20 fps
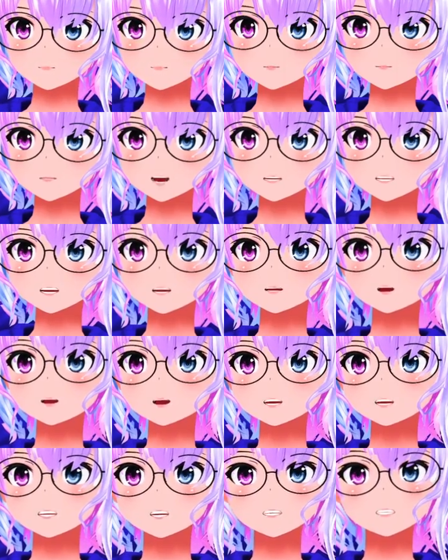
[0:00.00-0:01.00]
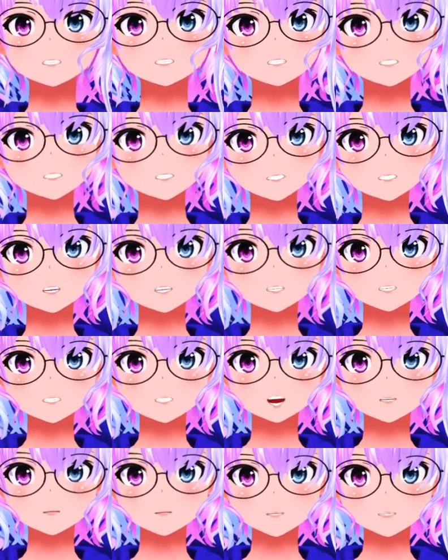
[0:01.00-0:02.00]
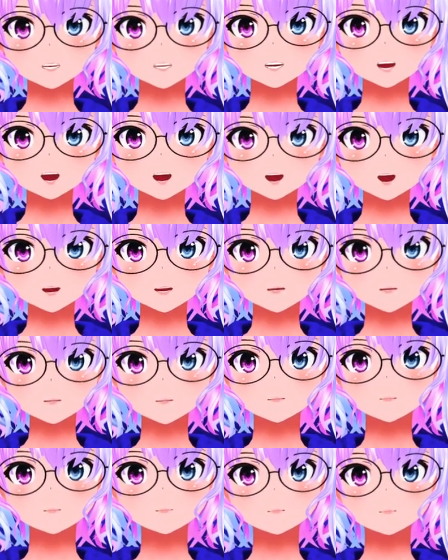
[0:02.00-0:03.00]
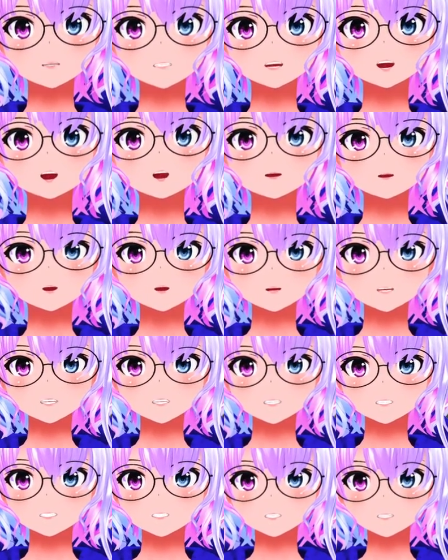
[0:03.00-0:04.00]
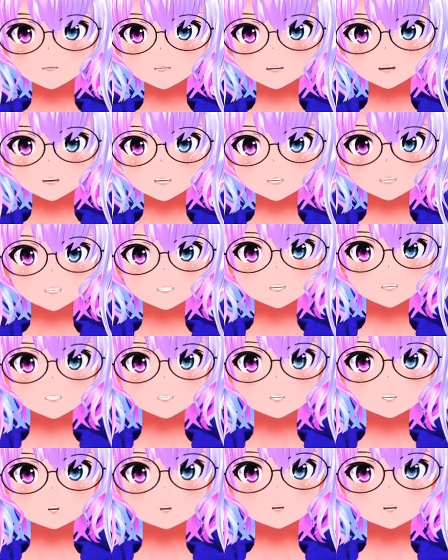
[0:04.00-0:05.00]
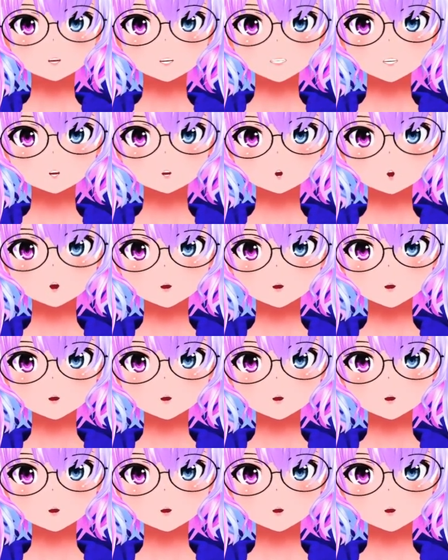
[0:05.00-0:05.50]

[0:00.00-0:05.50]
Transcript: So now we see that the view position is a little bit off. So what we need to do then is go to view,